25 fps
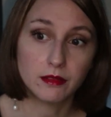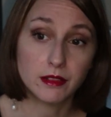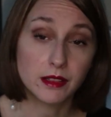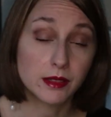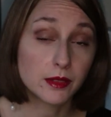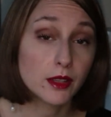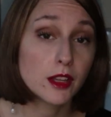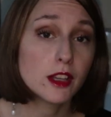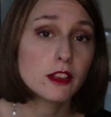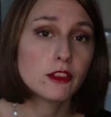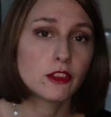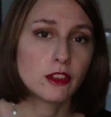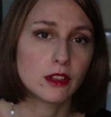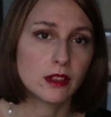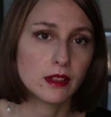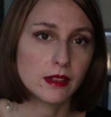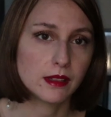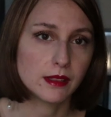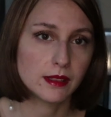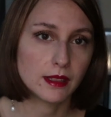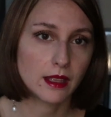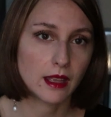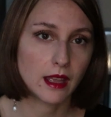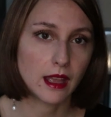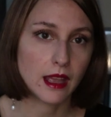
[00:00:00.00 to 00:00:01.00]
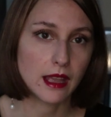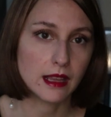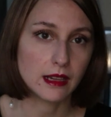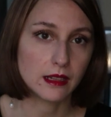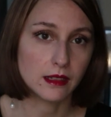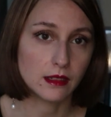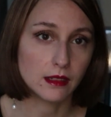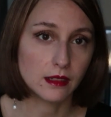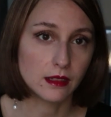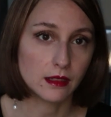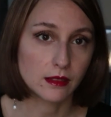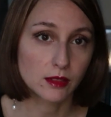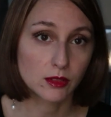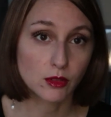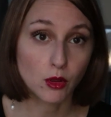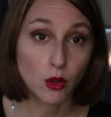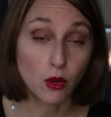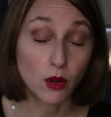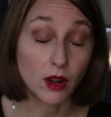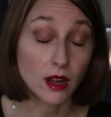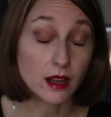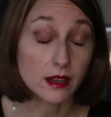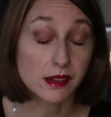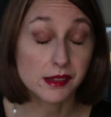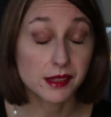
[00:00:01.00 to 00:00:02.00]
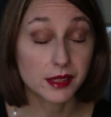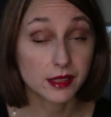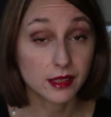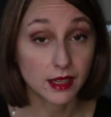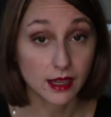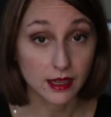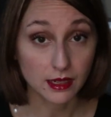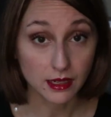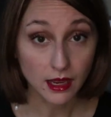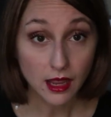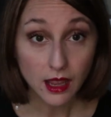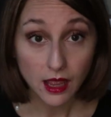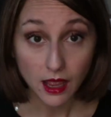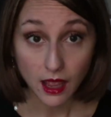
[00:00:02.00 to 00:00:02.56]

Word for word: researchers and scholars that